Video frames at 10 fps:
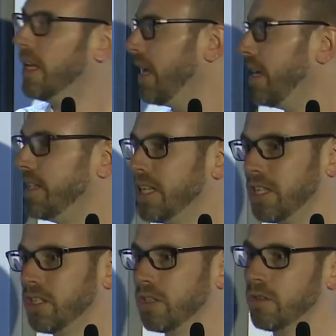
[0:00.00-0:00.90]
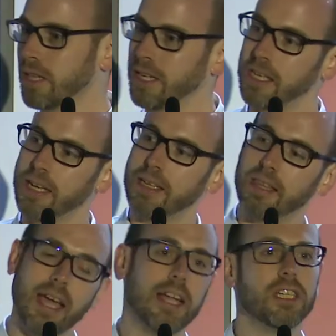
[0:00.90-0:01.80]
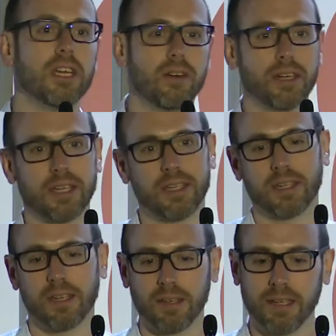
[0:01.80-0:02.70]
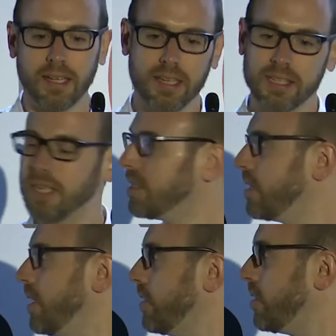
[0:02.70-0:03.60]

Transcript: in addition to things like the engineering data sets that Nils